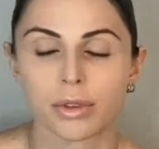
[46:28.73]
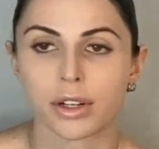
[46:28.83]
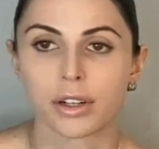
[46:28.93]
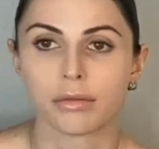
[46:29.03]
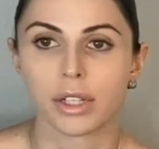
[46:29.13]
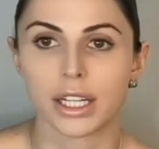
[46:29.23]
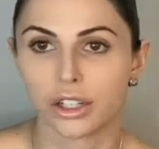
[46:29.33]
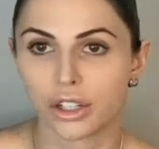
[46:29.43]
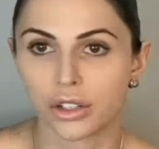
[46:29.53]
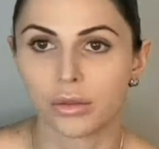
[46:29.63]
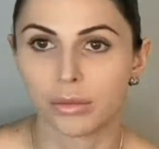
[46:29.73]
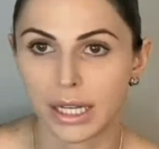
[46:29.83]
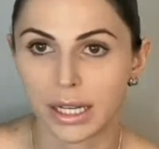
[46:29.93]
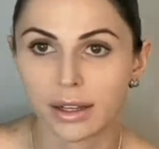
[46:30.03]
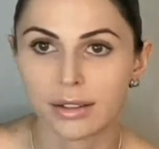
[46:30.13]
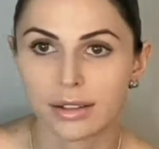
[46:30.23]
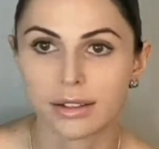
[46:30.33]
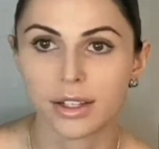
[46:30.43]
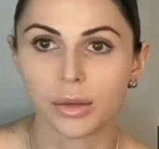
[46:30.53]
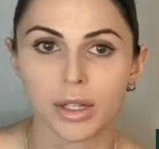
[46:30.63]
We're relational beings
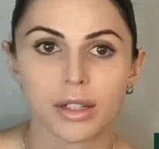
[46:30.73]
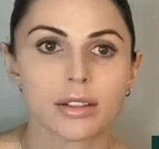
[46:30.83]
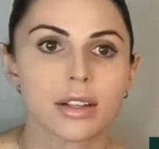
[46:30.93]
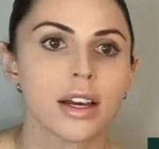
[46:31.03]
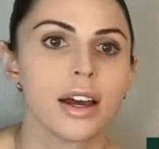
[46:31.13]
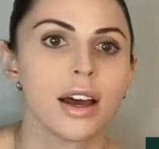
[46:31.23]
as humans.